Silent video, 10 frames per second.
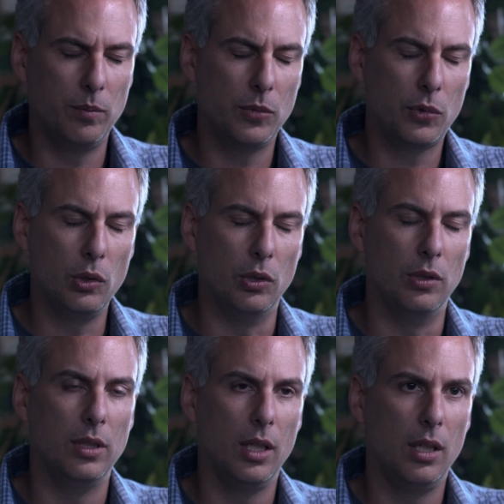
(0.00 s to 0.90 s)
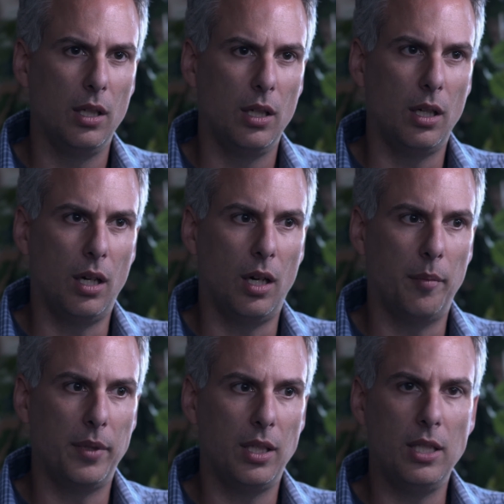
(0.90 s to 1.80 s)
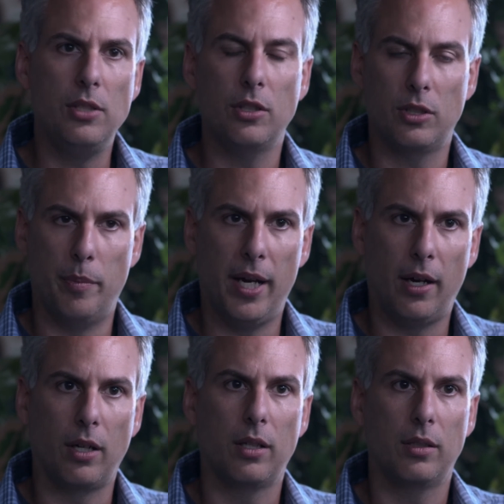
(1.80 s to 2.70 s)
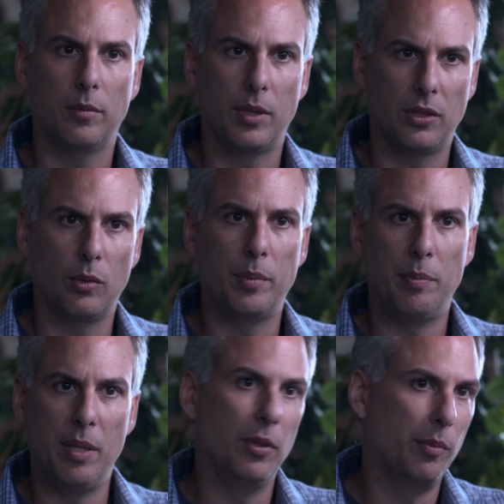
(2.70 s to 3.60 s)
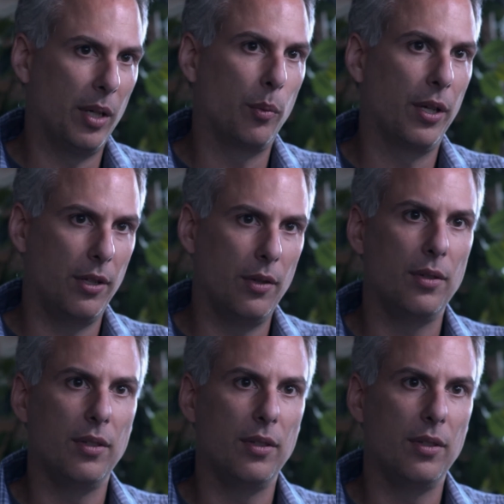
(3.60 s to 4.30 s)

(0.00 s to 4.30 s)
school easier to bear, because there will be people to bear with you.